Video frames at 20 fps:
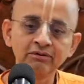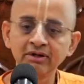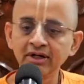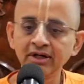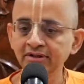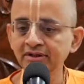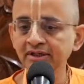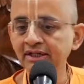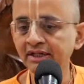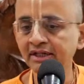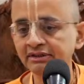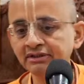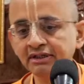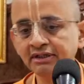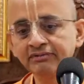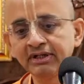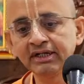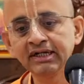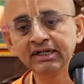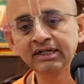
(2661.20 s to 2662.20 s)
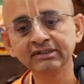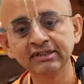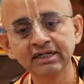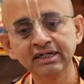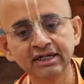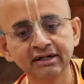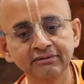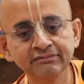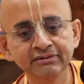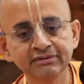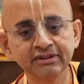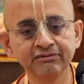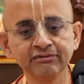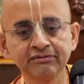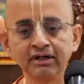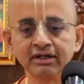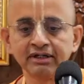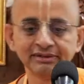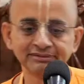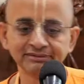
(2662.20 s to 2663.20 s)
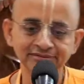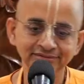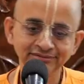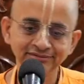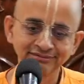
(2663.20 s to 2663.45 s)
One of the things that very easily comes is what?